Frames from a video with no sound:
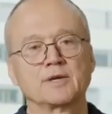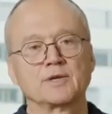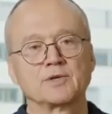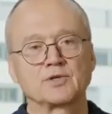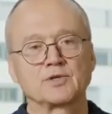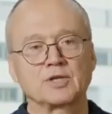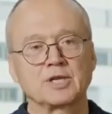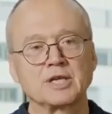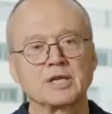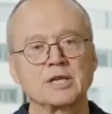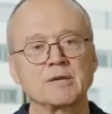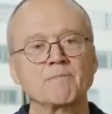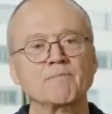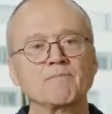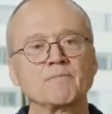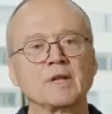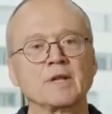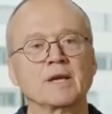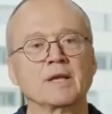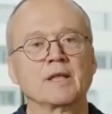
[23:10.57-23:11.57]

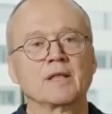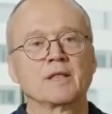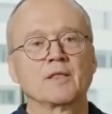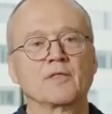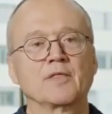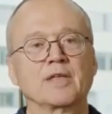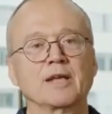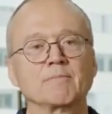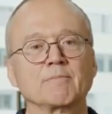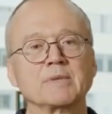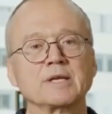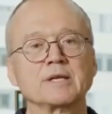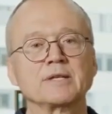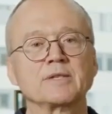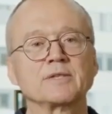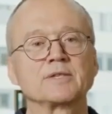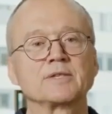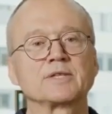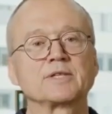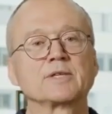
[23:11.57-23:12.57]
scheme. That
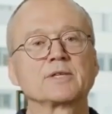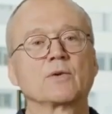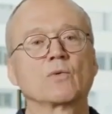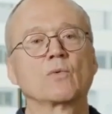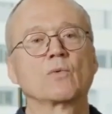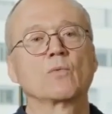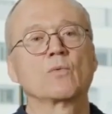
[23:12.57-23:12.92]
means,